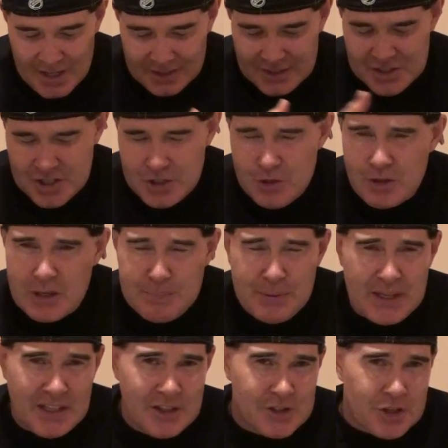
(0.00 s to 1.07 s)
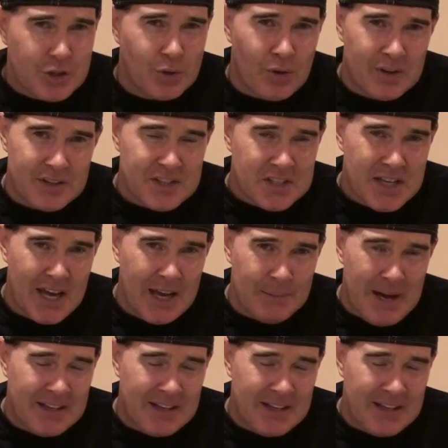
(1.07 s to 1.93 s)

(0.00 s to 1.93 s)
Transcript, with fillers: Listen, you could pick your score in this game.